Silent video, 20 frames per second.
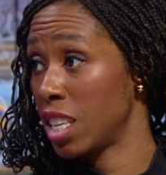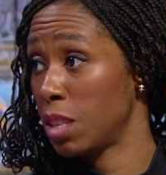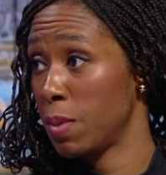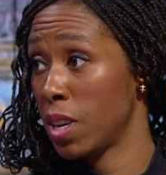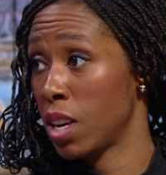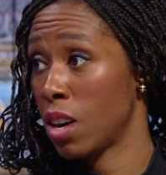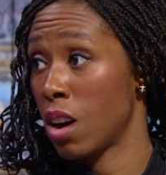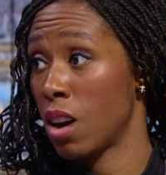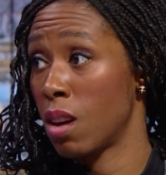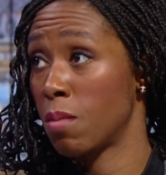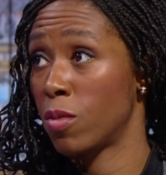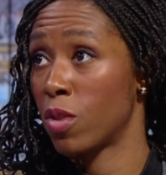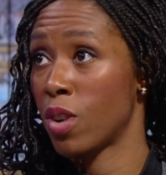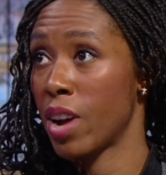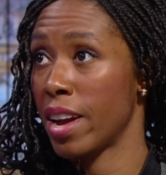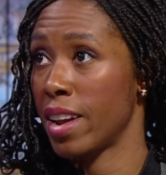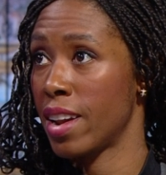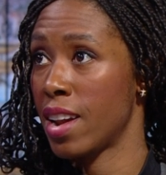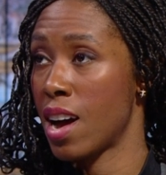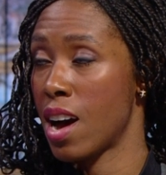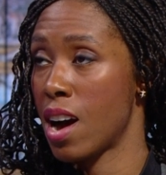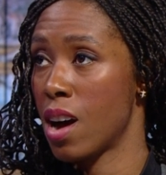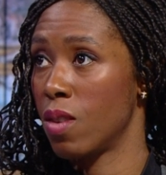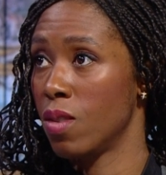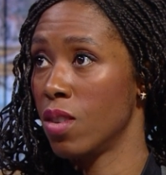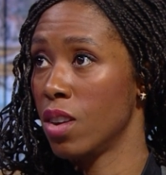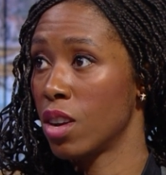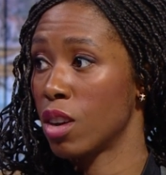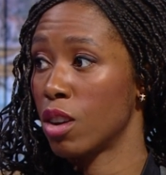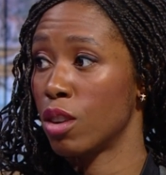become right
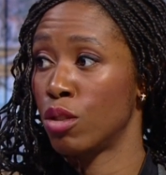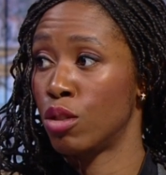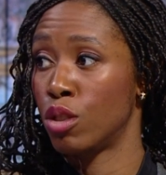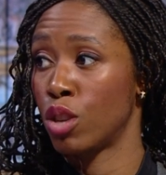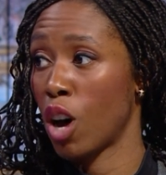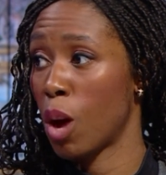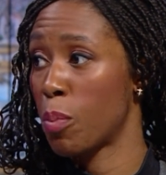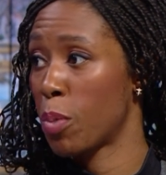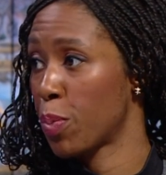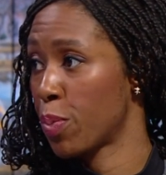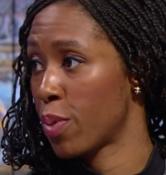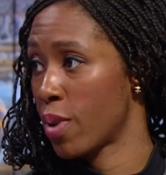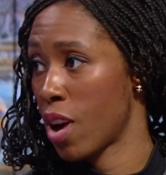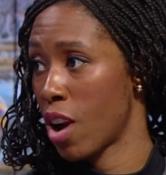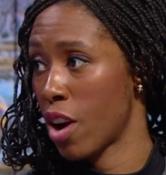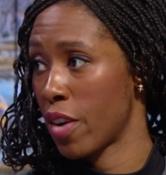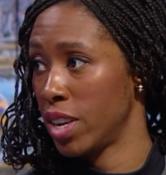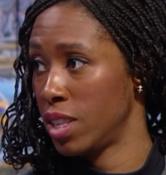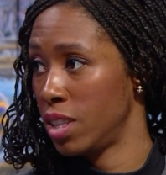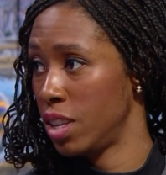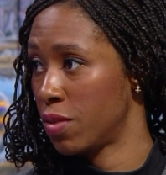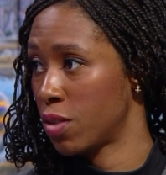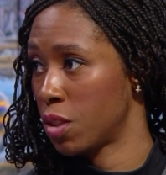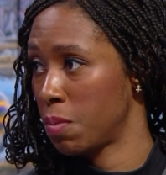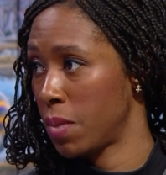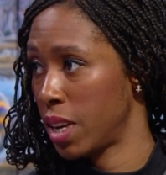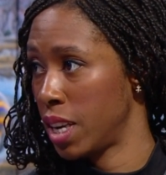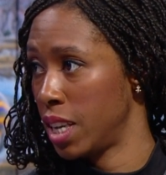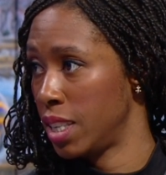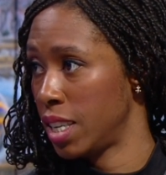now a top priority for
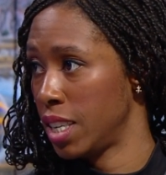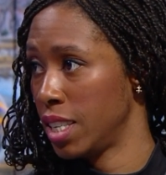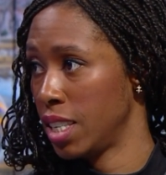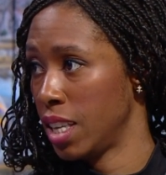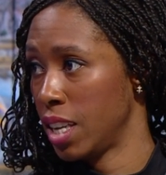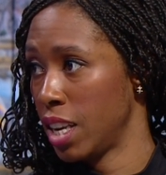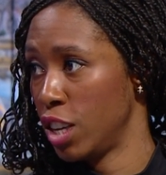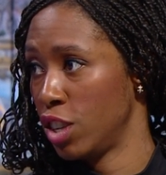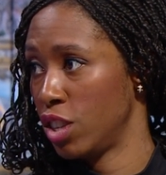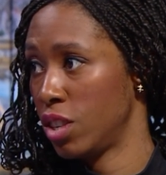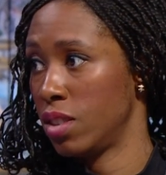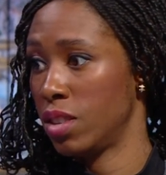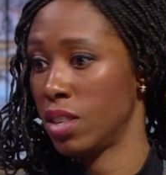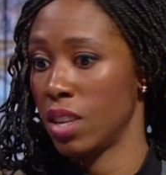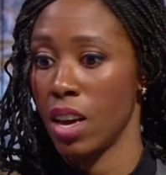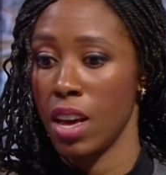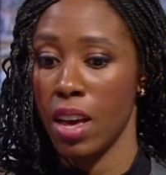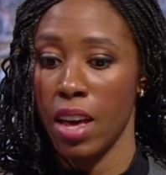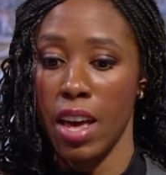many destinations.